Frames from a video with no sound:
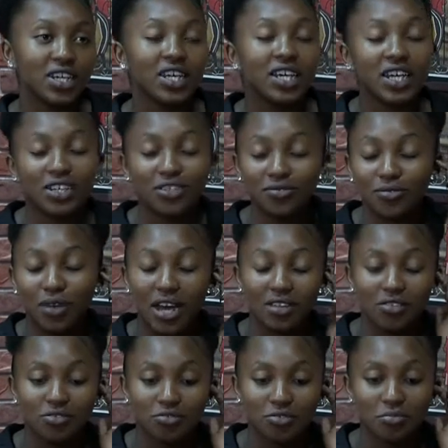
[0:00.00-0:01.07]
And
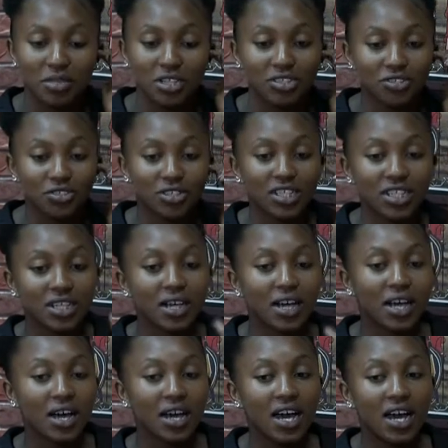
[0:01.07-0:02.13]
as we mentioned,
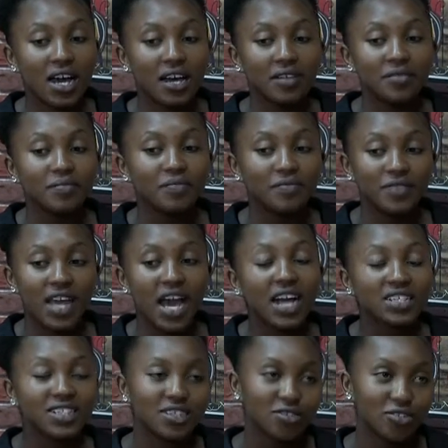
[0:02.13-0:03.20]
the
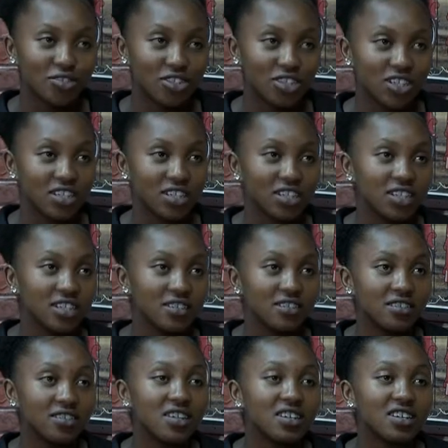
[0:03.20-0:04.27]
Arctic Ocean
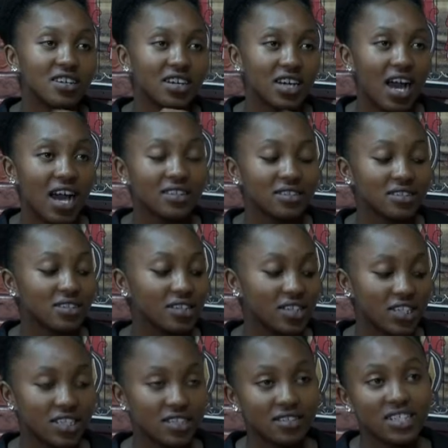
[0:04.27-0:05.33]
is Earth's
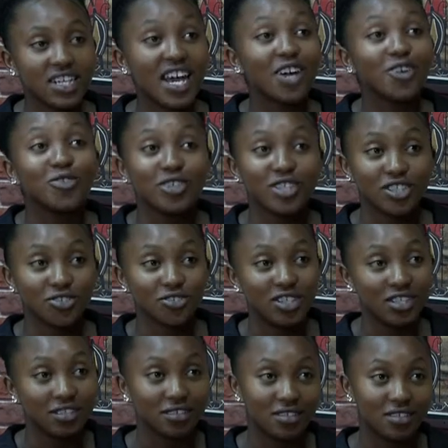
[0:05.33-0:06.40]
greatest air
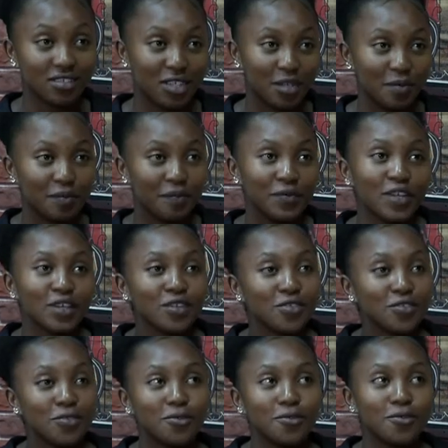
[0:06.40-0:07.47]
conditioning system.
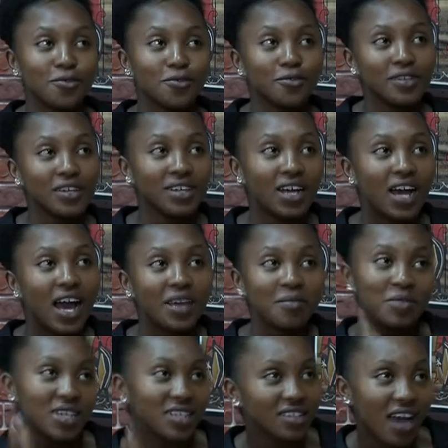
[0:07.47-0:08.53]
So I
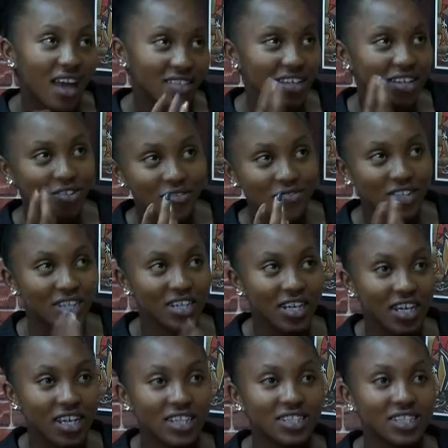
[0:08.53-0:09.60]
mean, at the end of the day,
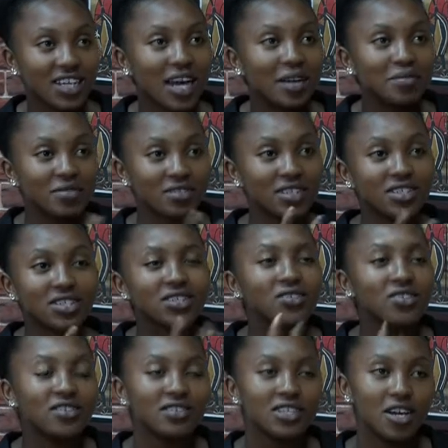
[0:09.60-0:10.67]
it
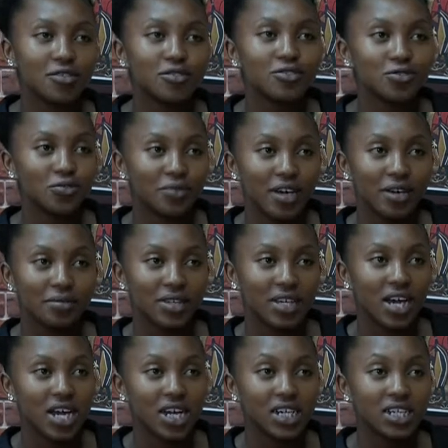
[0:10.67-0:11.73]
trickles down to where we
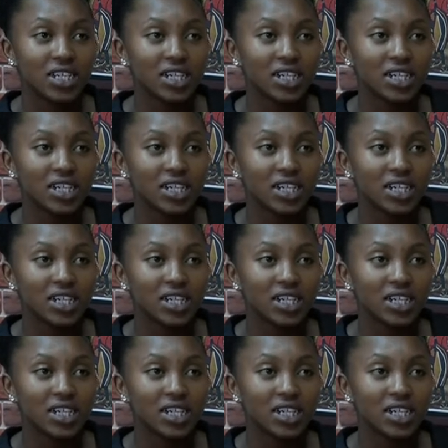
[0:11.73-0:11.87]
are.